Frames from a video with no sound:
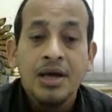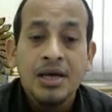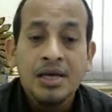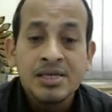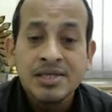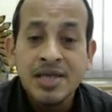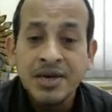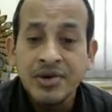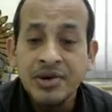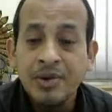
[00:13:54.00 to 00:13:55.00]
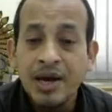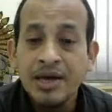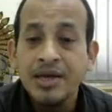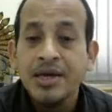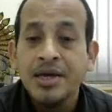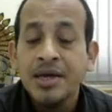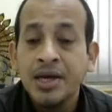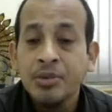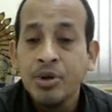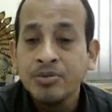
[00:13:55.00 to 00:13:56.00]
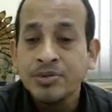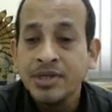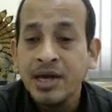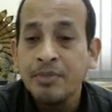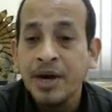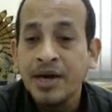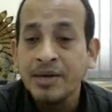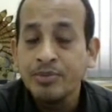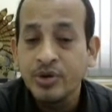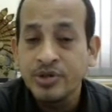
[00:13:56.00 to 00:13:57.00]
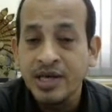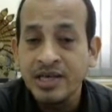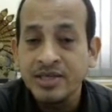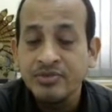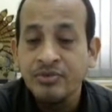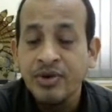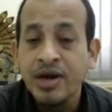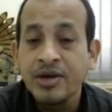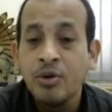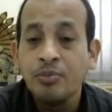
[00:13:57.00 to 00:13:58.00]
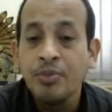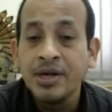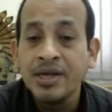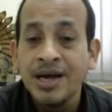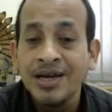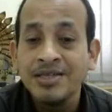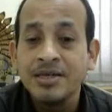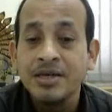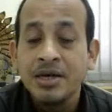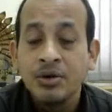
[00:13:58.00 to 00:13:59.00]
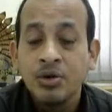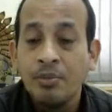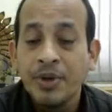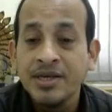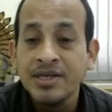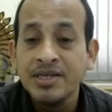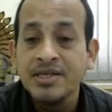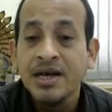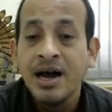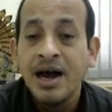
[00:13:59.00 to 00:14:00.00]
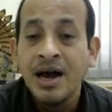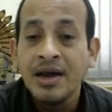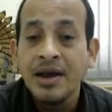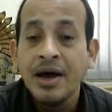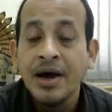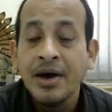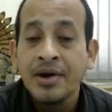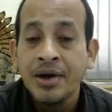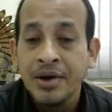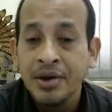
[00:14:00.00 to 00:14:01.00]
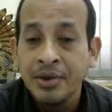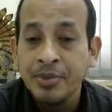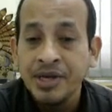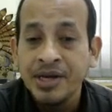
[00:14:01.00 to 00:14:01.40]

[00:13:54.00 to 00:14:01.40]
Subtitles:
State rebuy involves the buying process where companies are repeating